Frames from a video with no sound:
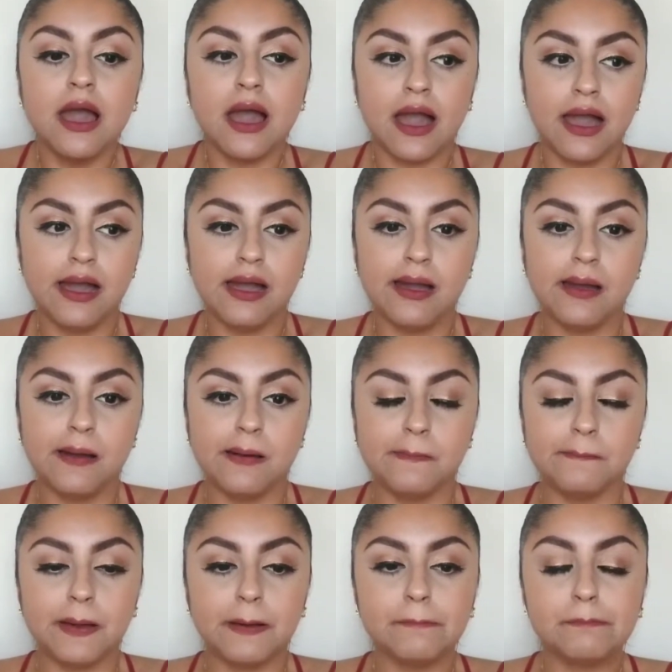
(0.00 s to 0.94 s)

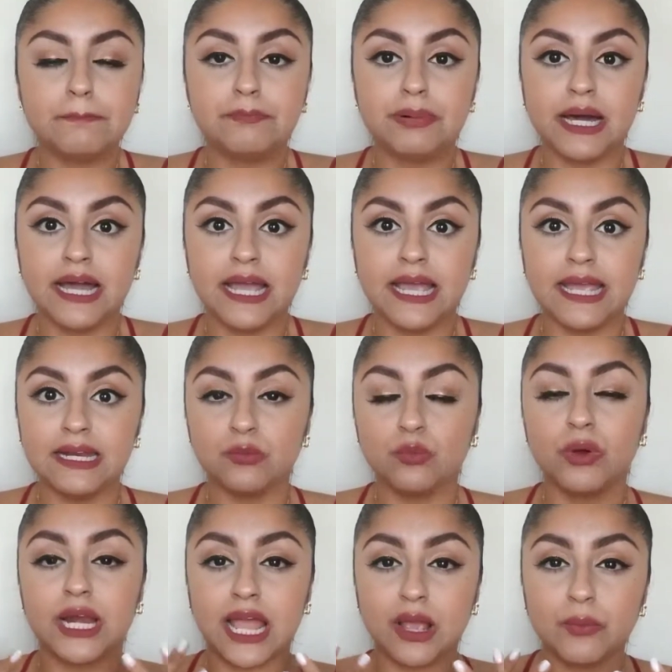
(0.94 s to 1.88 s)
But
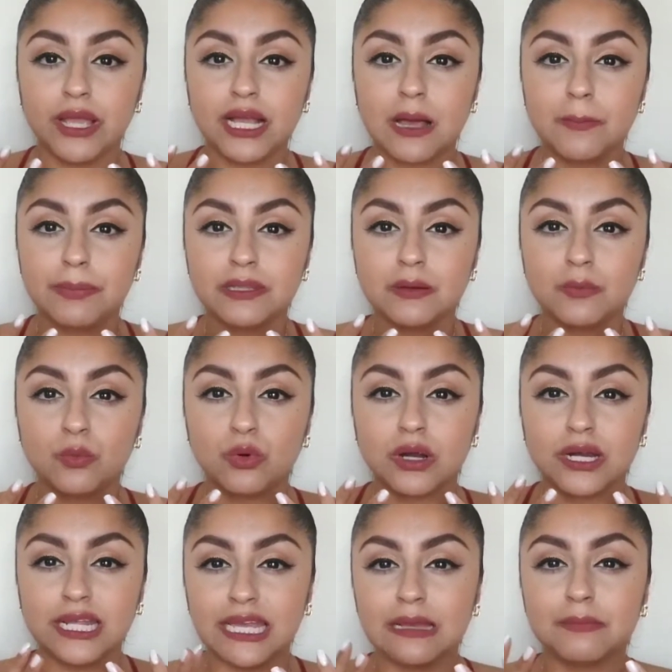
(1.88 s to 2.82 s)
when I wake up in the
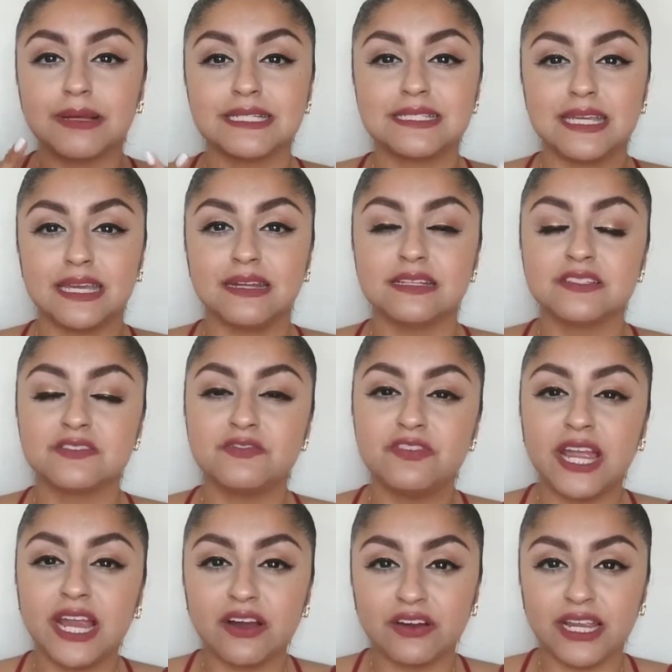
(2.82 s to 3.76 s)
morning, my skin is
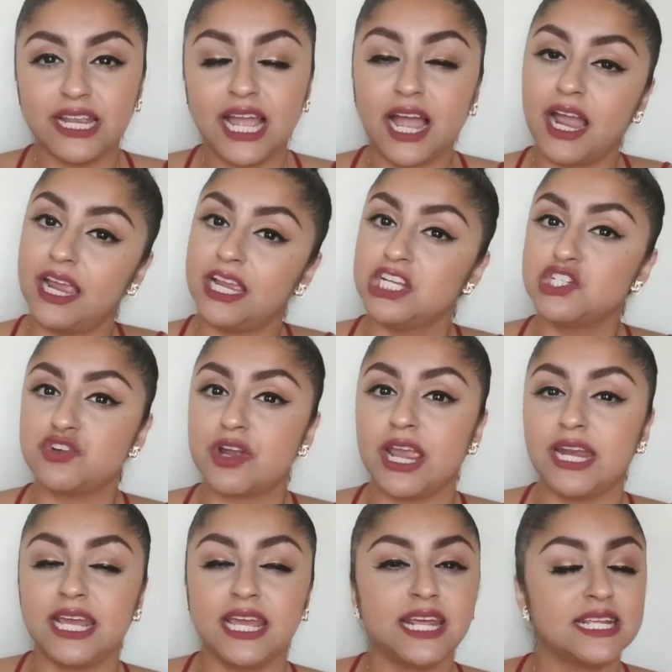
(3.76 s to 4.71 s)
very
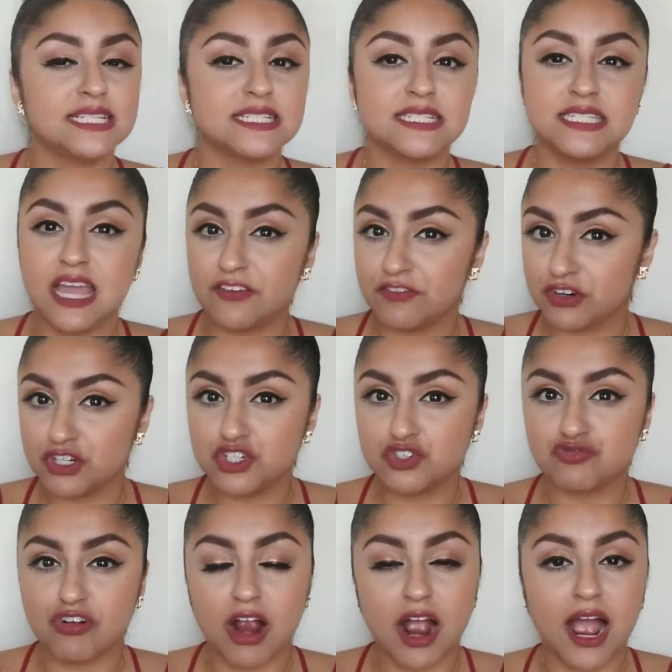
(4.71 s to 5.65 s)
hydrated. It's never
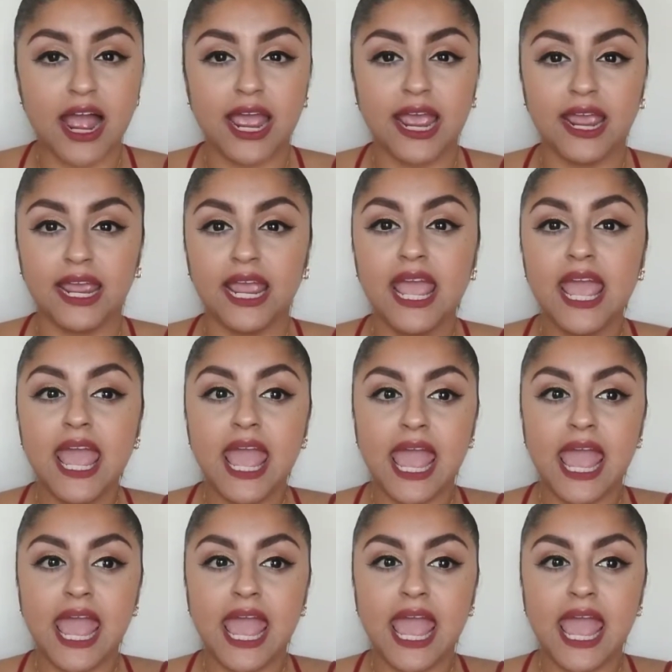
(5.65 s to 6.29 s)
dry.